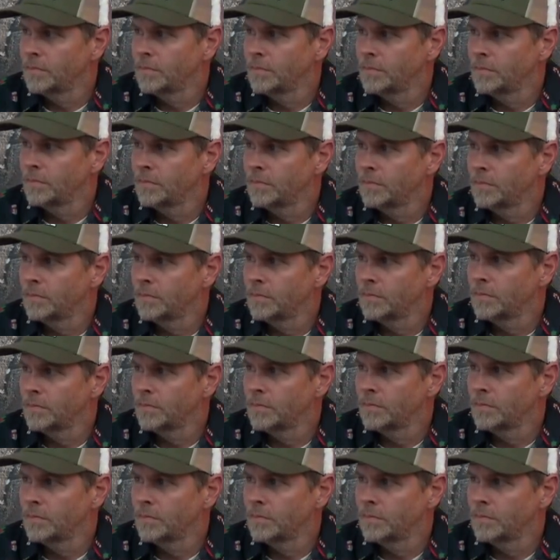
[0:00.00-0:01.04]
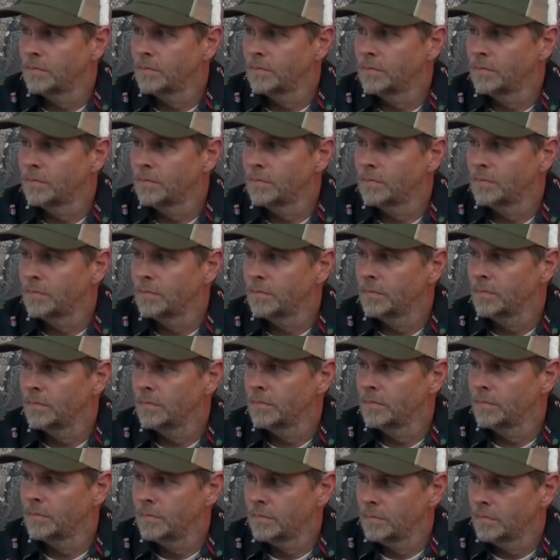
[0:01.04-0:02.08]

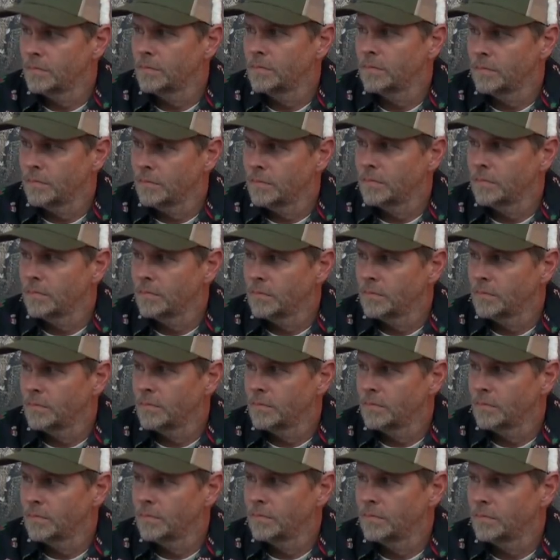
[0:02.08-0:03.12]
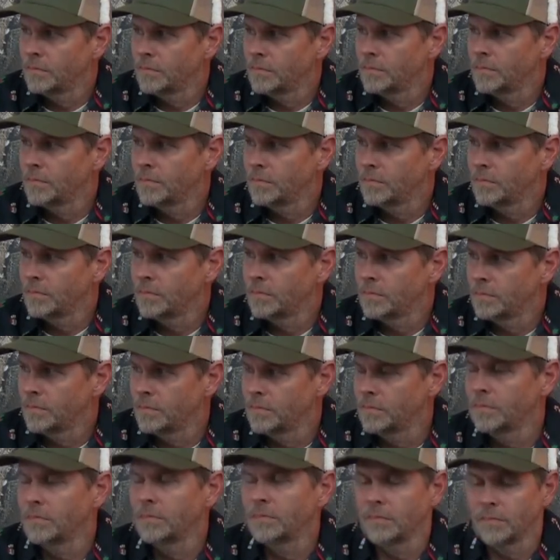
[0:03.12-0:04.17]

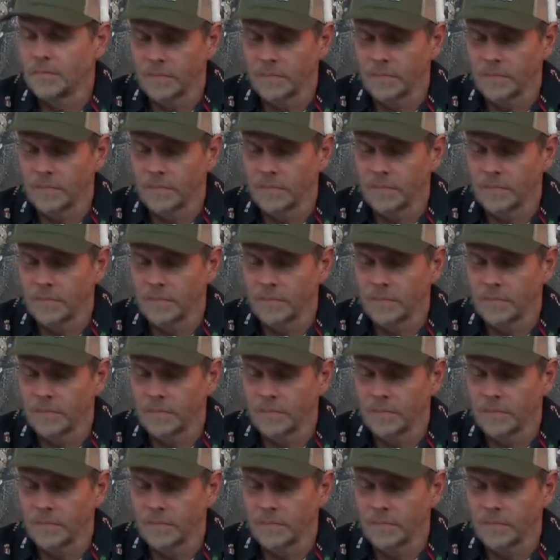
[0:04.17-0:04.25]
This person isn't speaking.